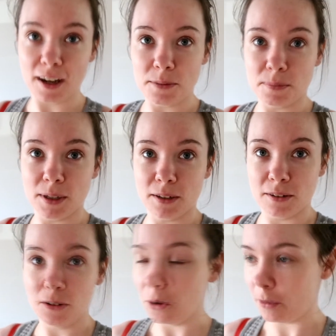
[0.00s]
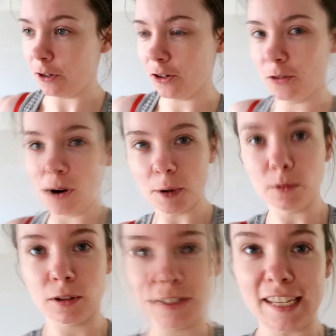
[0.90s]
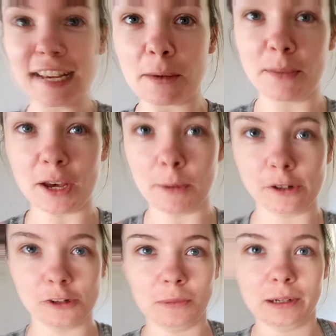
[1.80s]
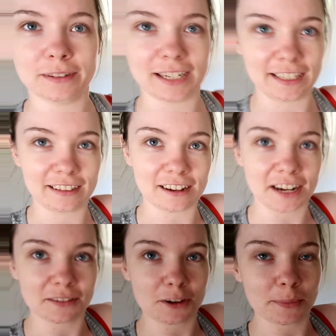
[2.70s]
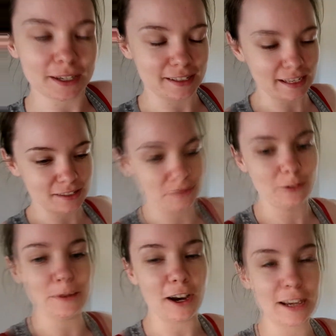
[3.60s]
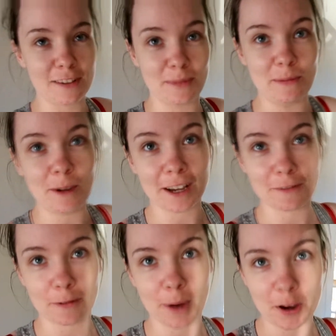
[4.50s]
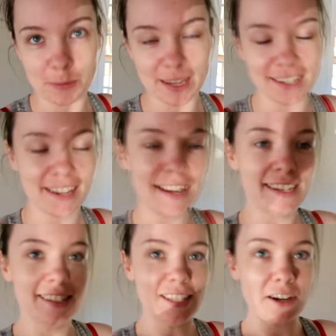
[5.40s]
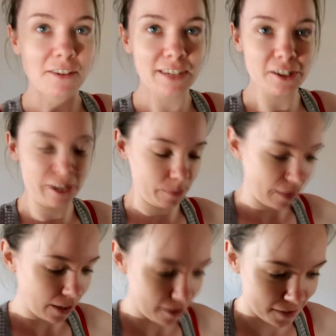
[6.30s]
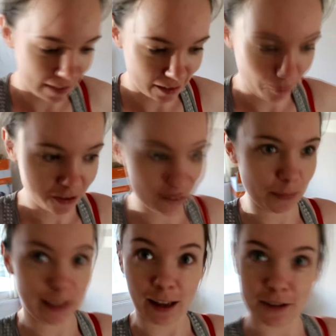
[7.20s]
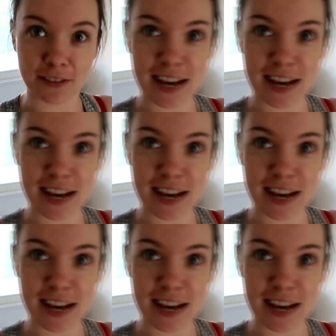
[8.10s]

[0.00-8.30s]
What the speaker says: I'm not emotional. I did get a bit emotional when I was cleaning the dining room because that's the room that I have been working from home in. So I've literally spent the last 6 months of my life